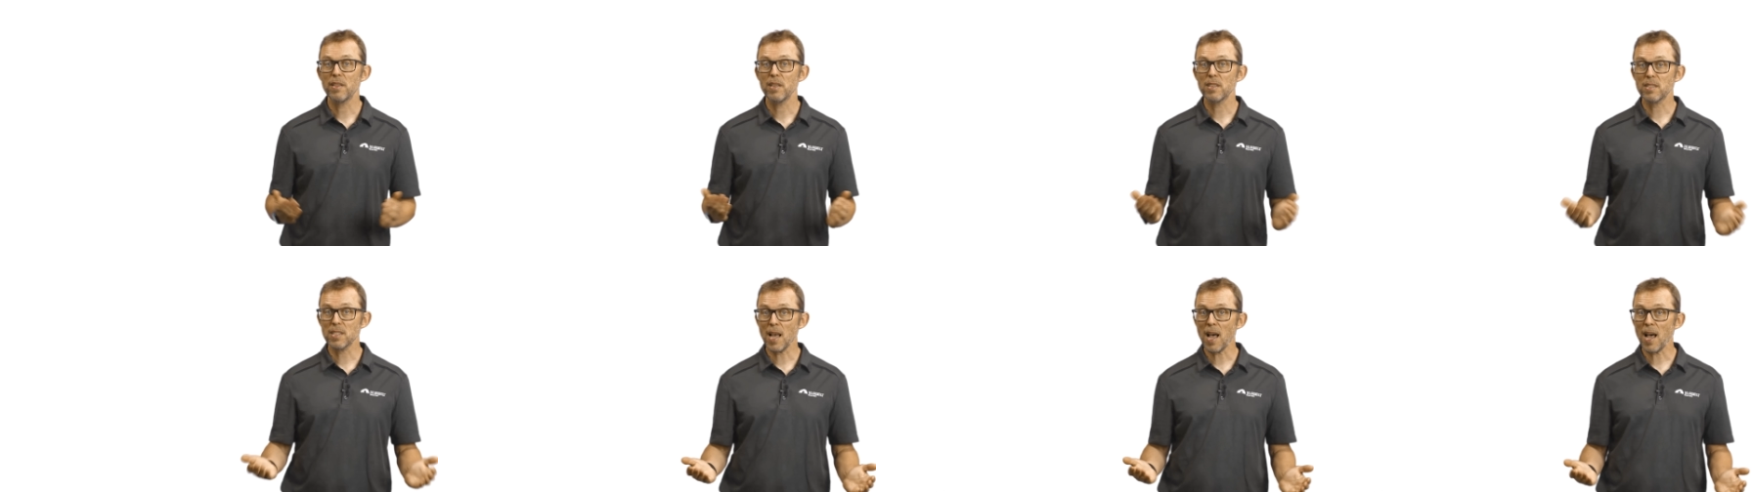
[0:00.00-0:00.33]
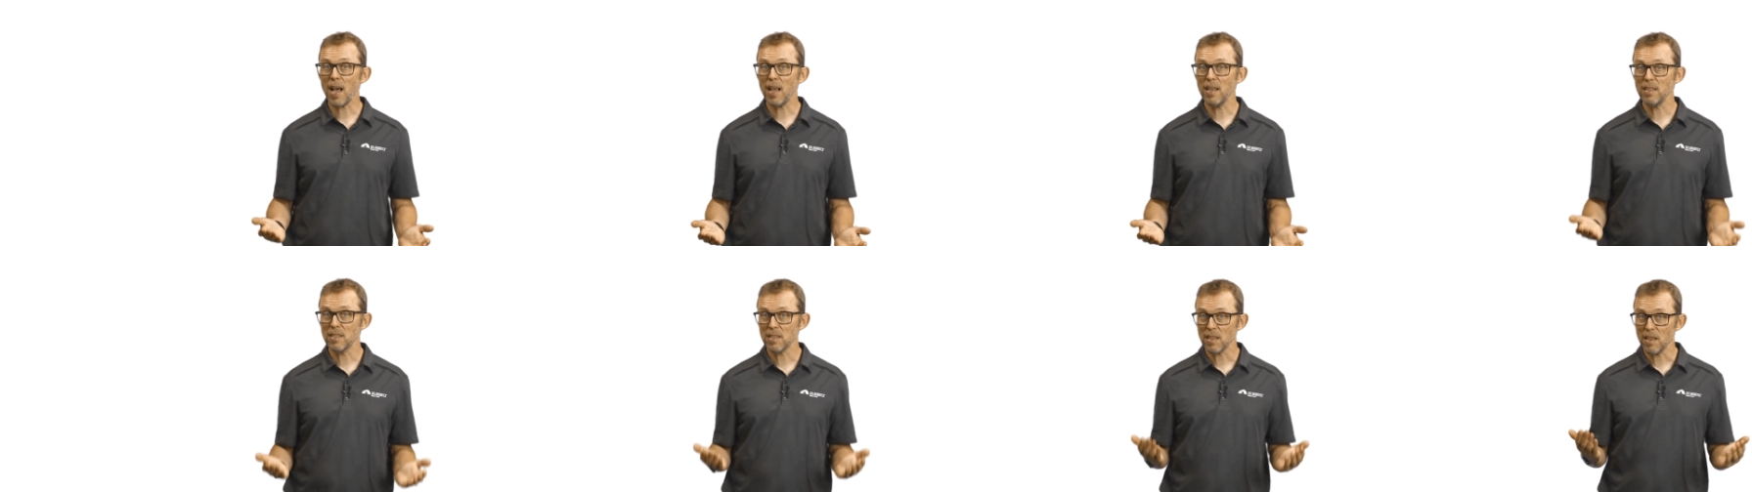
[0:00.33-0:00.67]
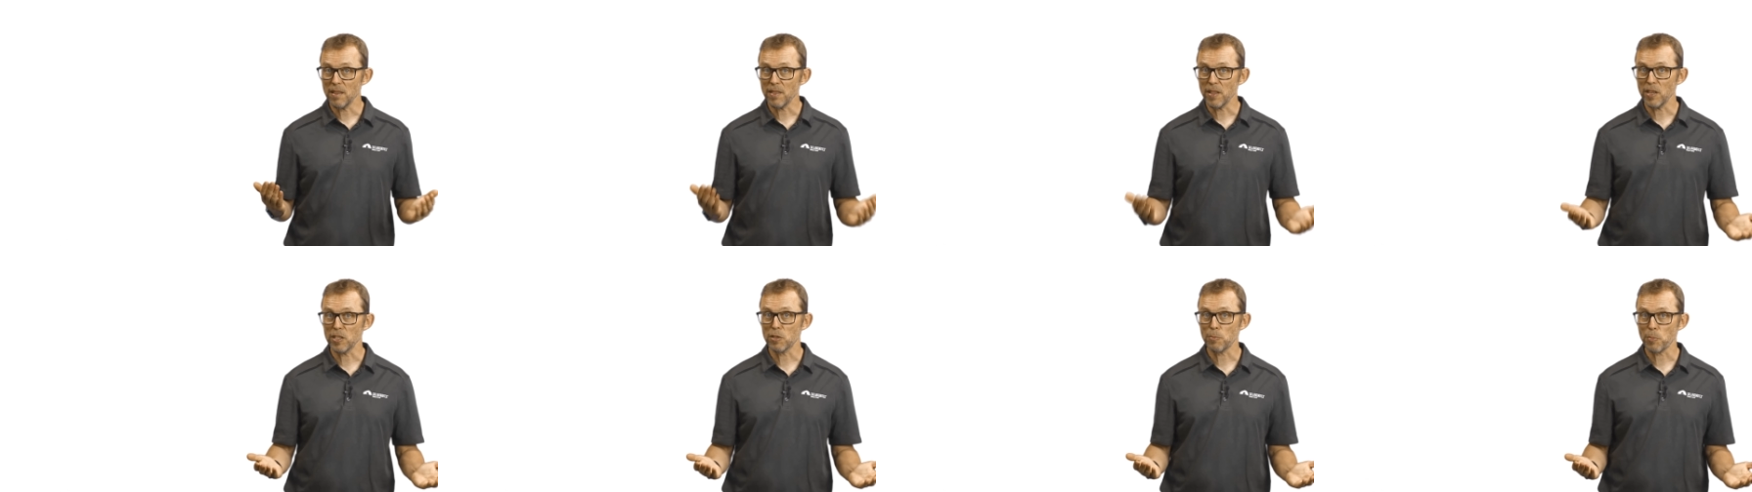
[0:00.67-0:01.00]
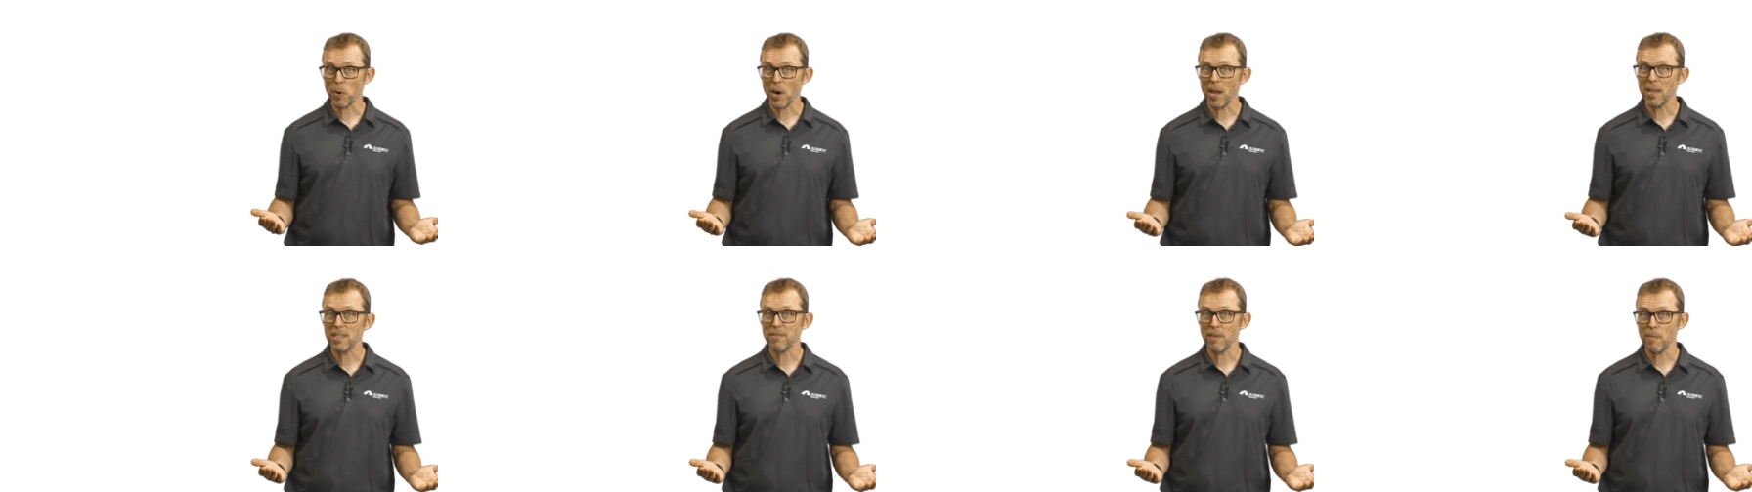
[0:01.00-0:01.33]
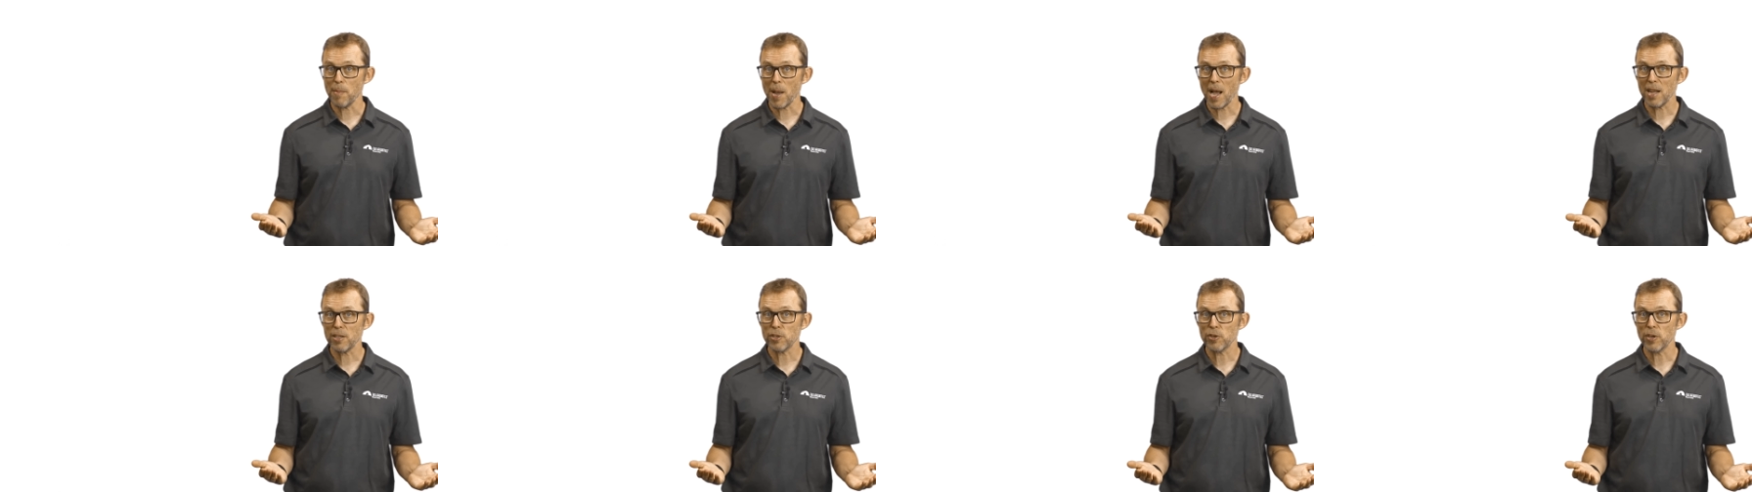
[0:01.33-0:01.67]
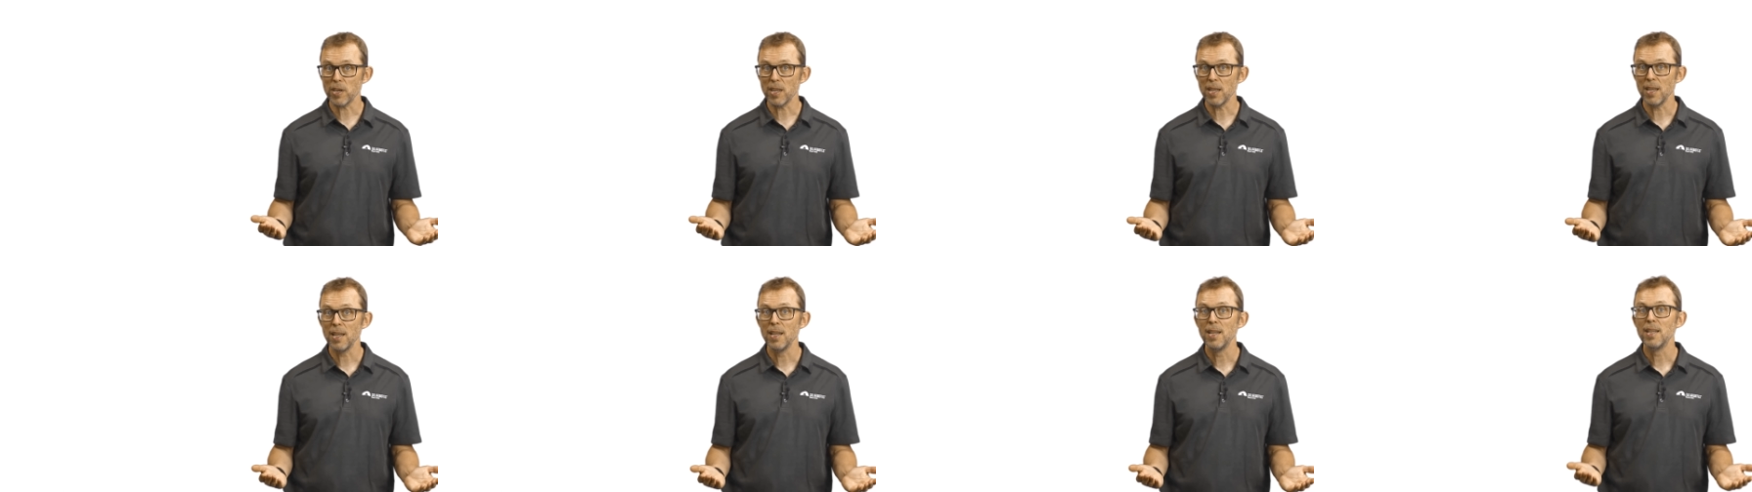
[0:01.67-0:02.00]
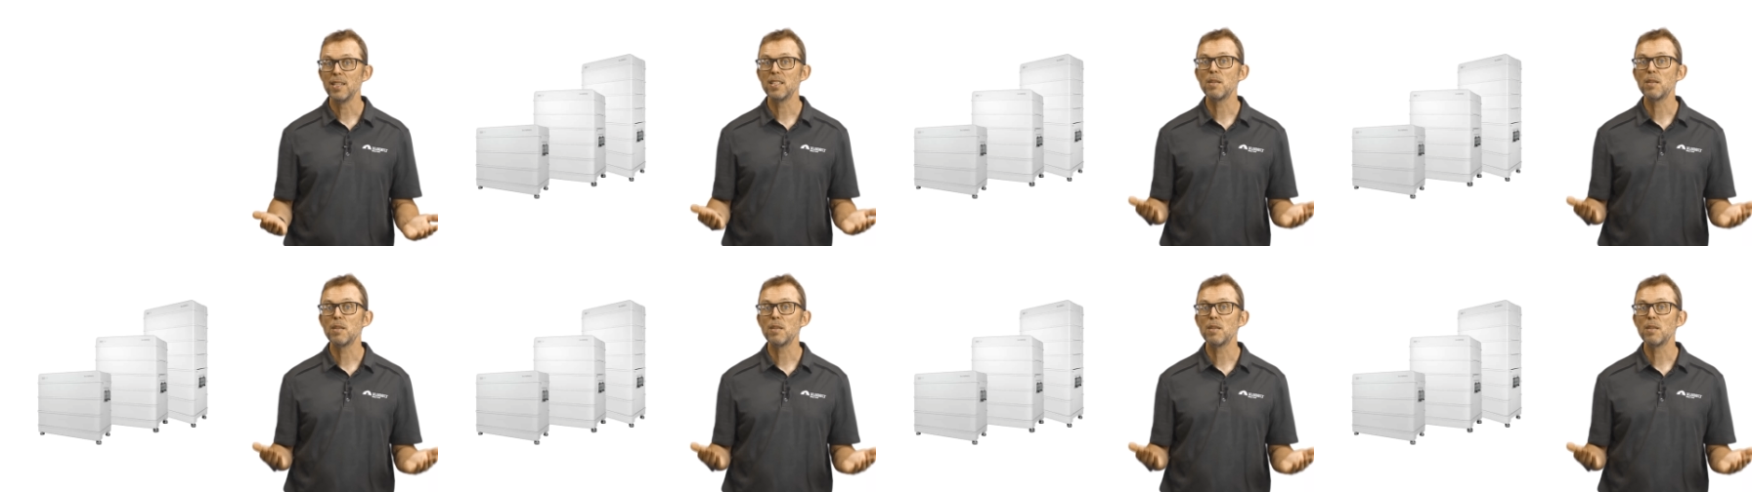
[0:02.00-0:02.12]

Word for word: The size and thus price of a battery